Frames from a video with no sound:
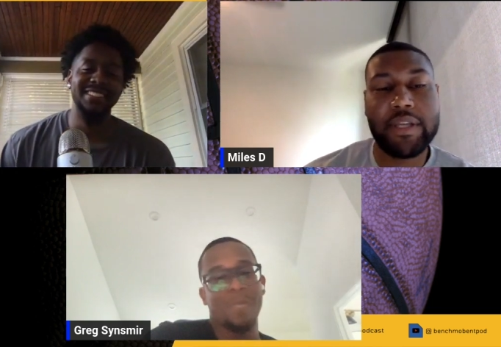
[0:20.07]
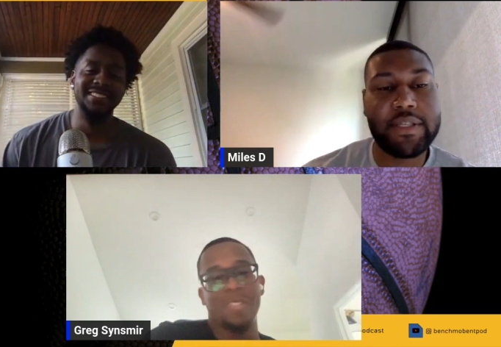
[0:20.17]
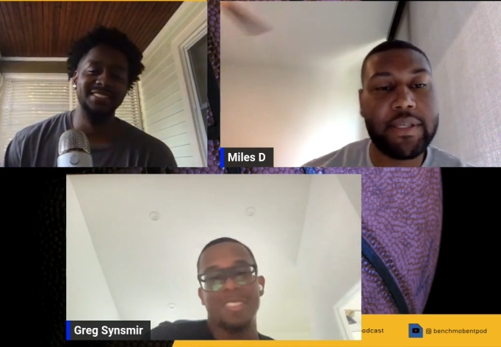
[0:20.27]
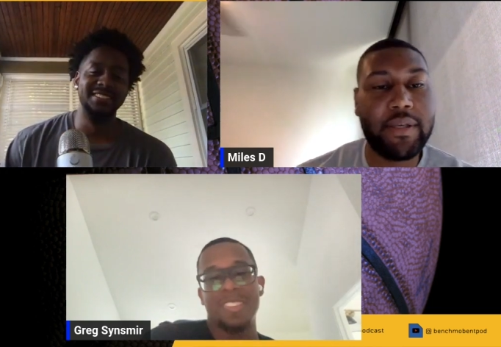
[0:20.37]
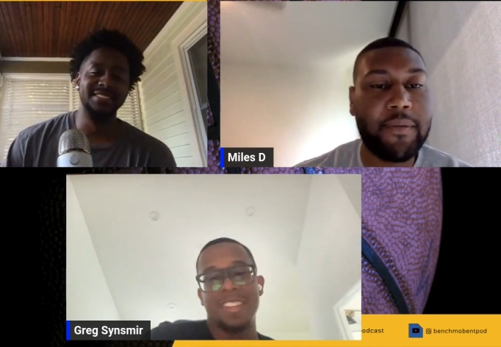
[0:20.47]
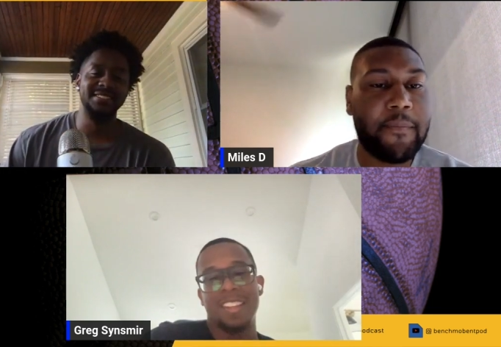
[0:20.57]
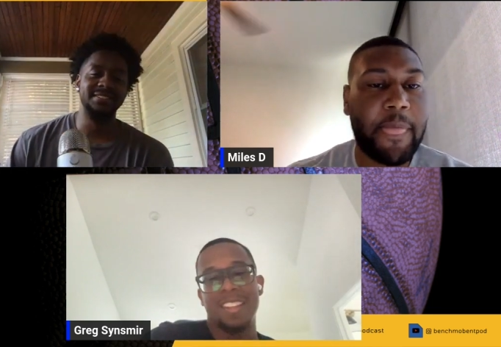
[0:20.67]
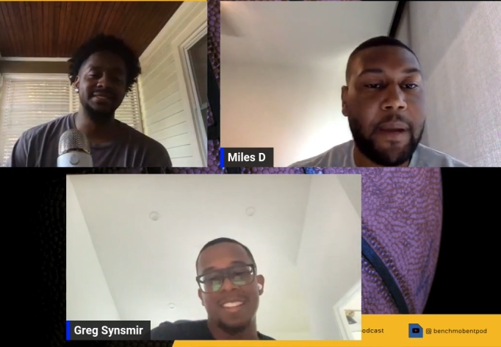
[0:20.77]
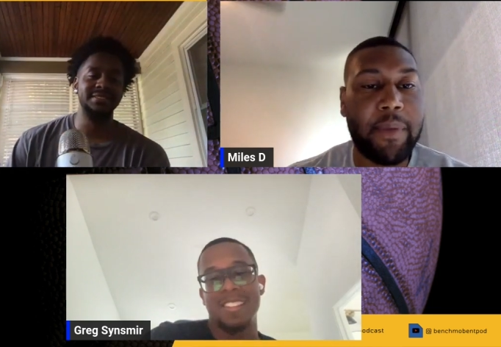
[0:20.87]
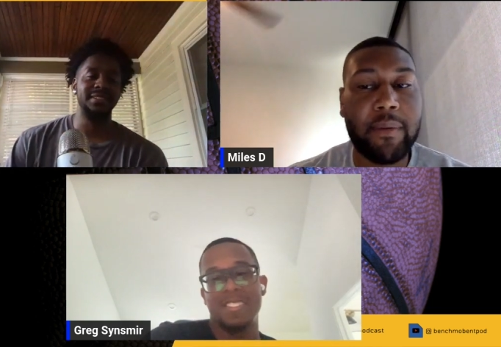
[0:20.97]
Speaker 1: agency.
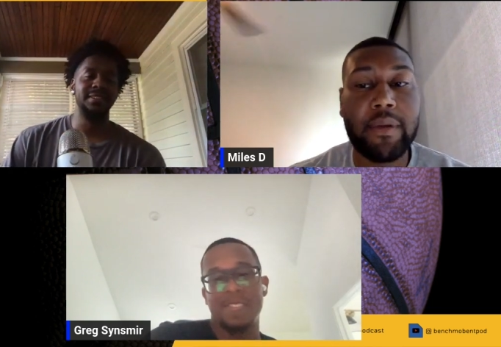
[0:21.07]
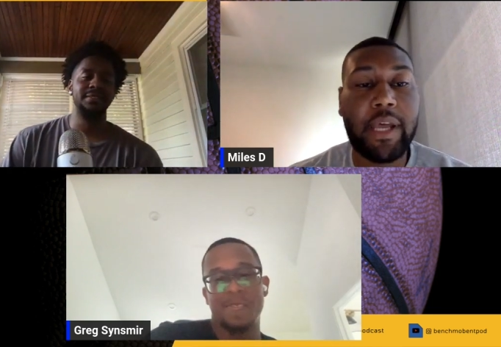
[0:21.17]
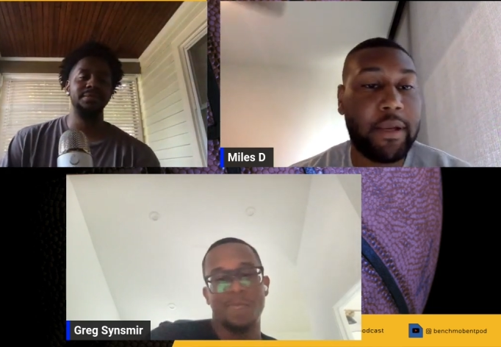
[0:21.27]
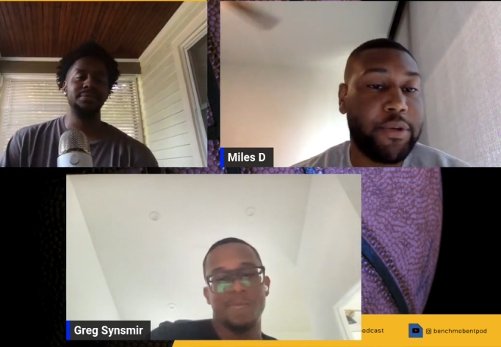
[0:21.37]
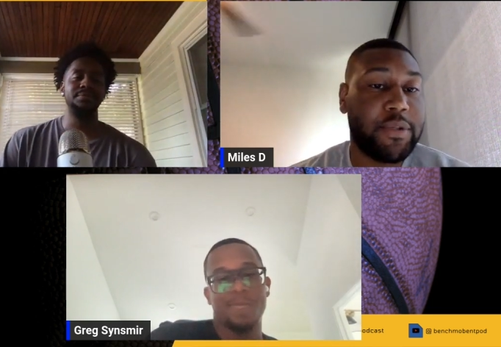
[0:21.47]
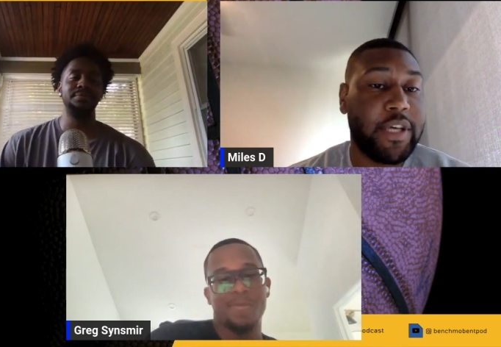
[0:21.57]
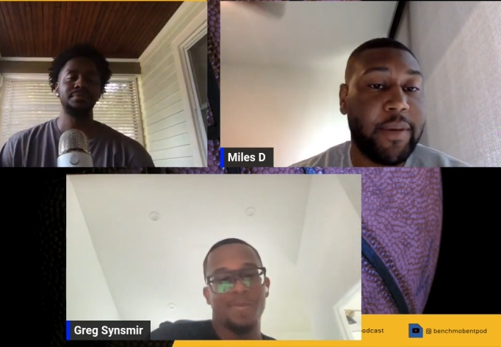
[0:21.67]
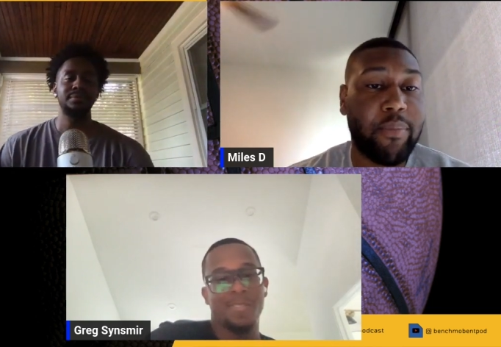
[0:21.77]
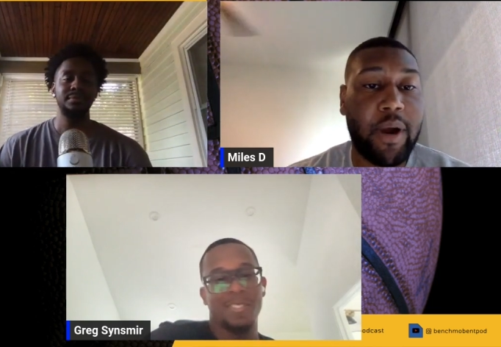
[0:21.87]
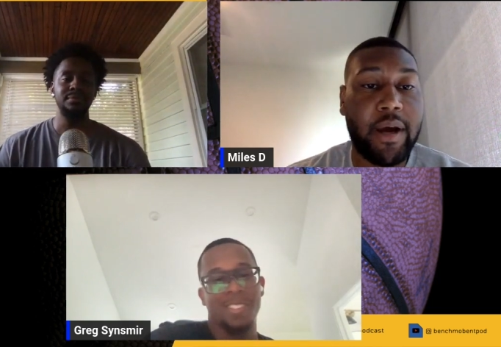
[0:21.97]
I mean, like you said,
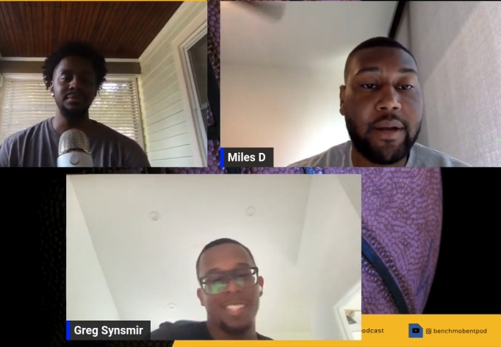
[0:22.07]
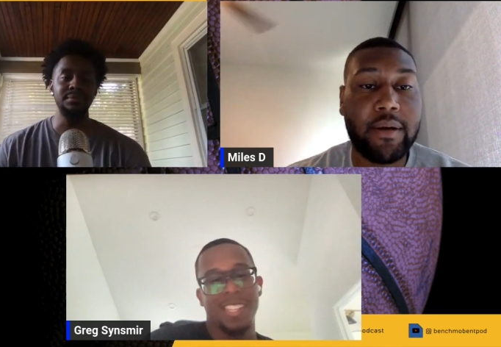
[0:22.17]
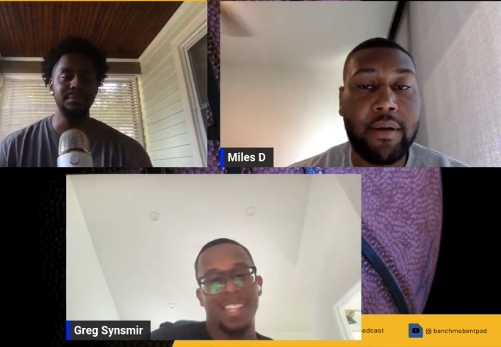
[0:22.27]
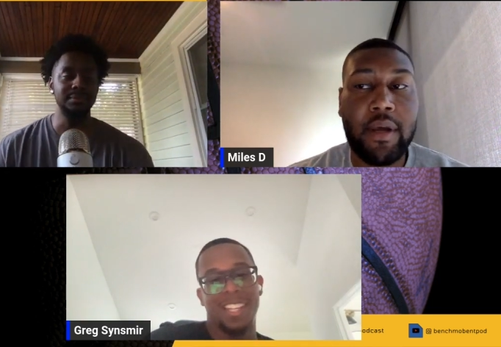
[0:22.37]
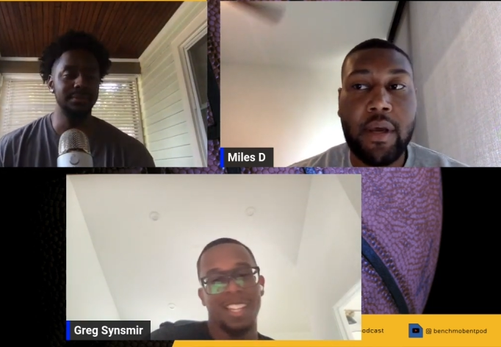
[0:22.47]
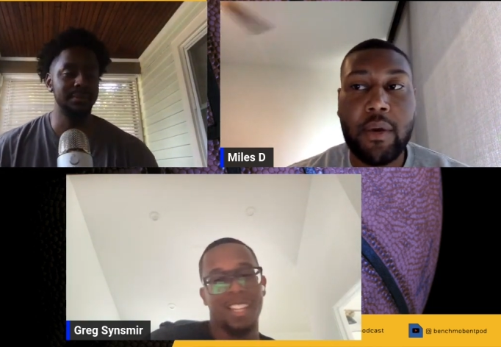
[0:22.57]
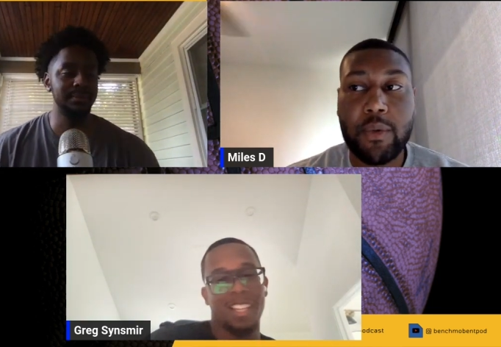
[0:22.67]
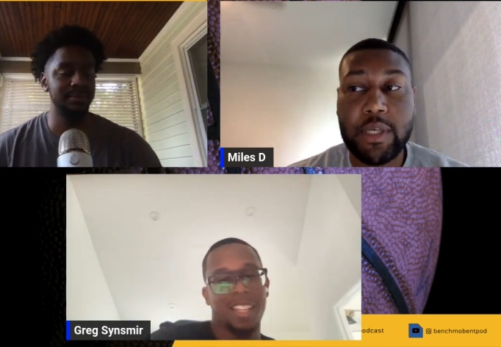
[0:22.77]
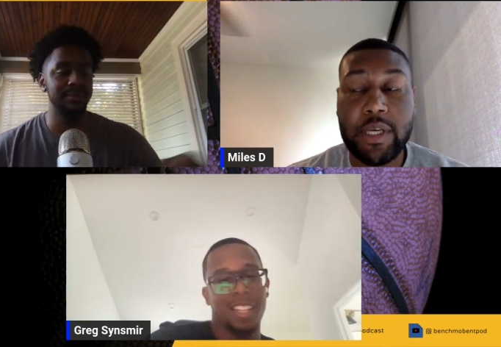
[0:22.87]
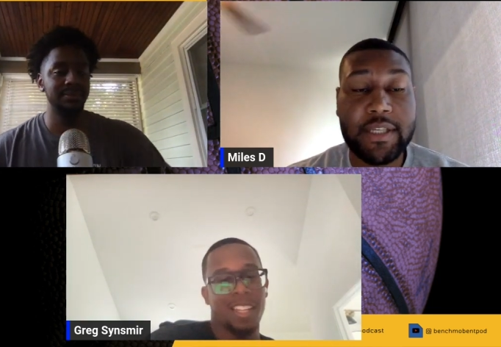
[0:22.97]
Bron
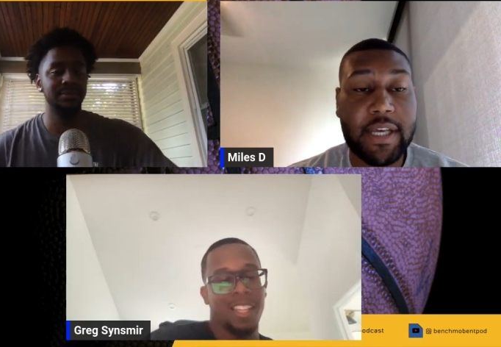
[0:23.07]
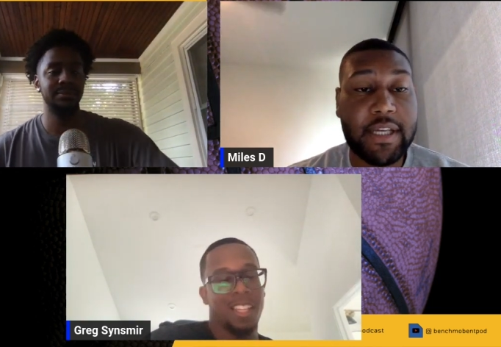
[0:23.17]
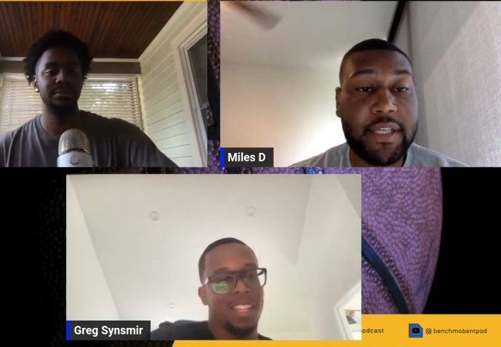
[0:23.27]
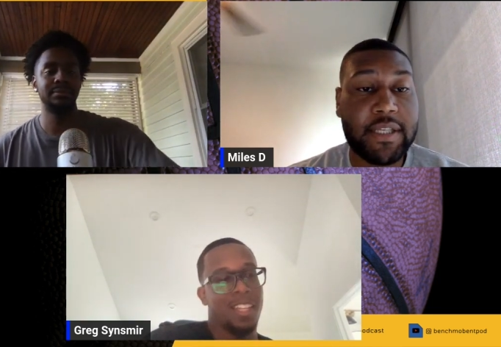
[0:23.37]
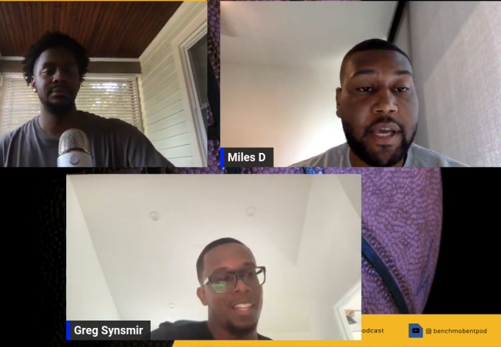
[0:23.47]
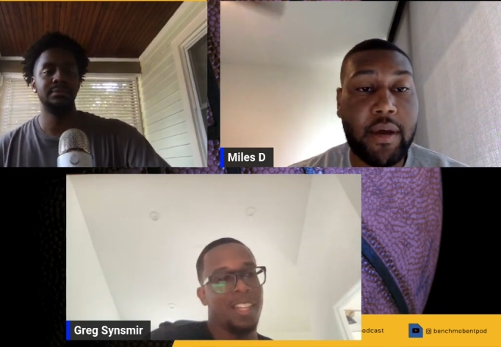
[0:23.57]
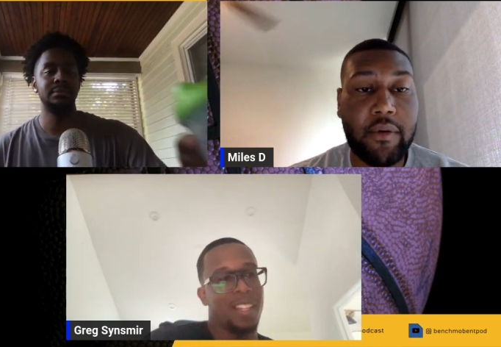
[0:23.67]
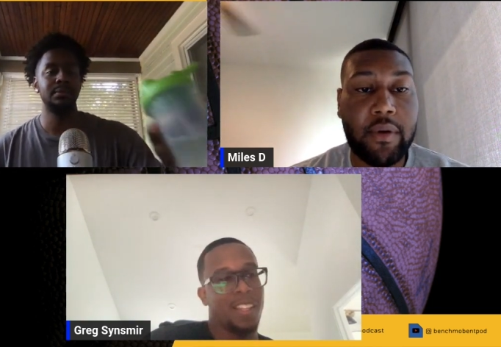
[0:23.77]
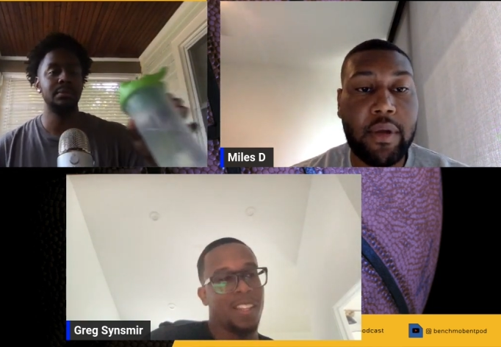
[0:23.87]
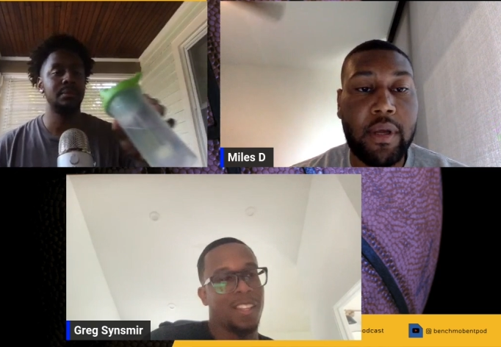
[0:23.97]
was going to take a discount
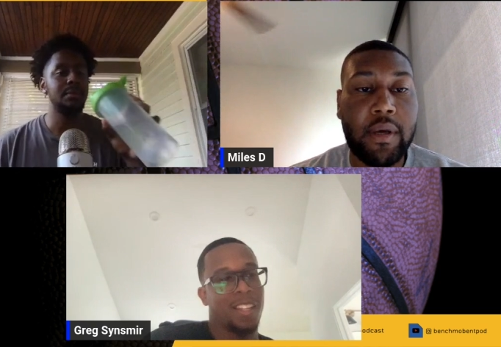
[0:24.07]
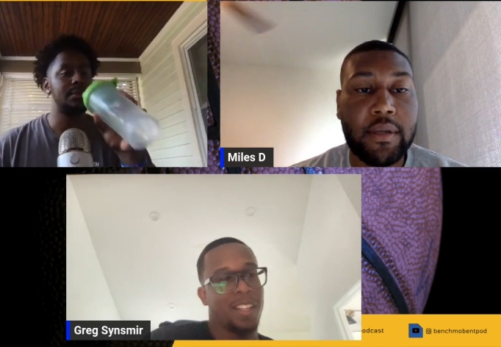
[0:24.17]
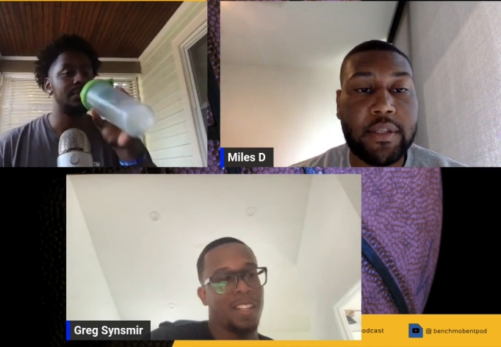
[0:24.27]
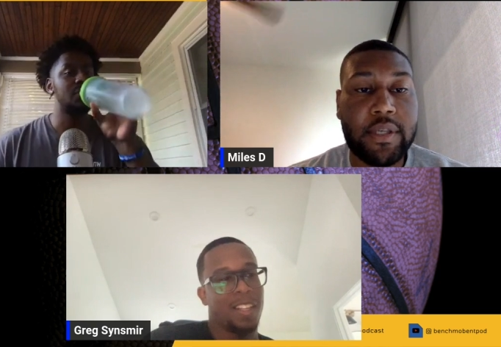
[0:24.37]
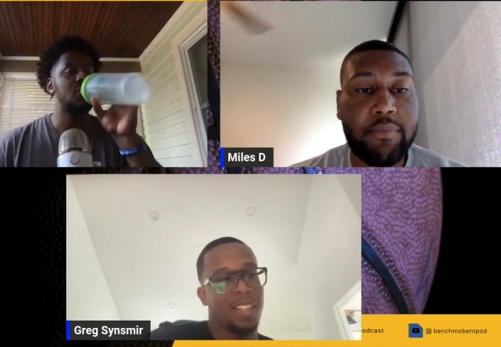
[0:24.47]
to